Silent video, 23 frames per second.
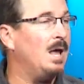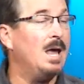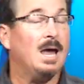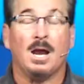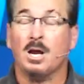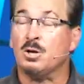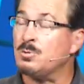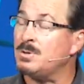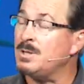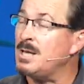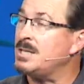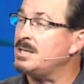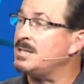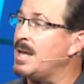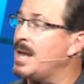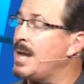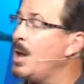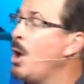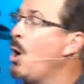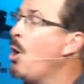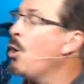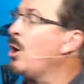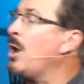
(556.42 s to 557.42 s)
Here's what they
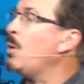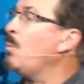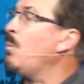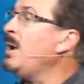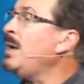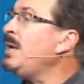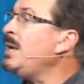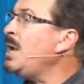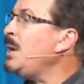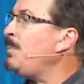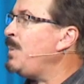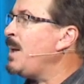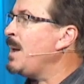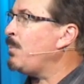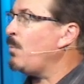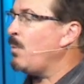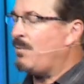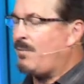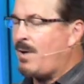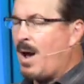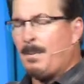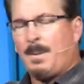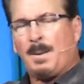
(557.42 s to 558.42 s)
say okay, we need people,
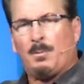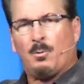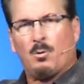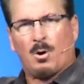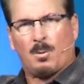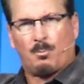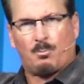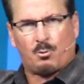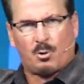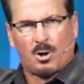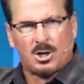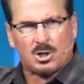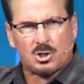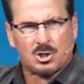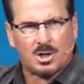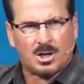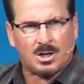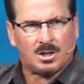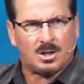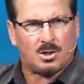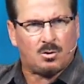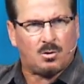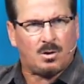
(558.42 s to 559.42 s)
we've got people who are
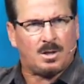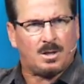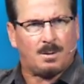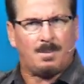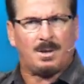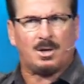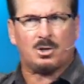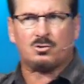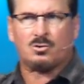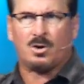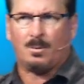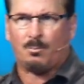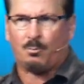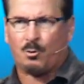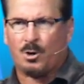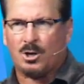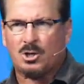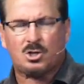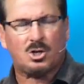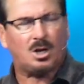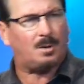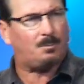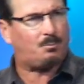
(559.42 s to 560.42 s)
preaching, they're doing the ministry of
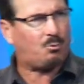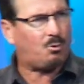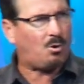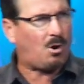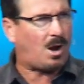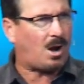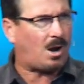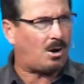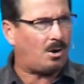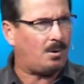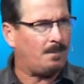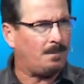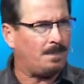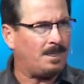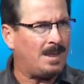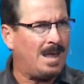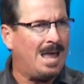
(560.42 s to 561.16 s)
preaching and prayer.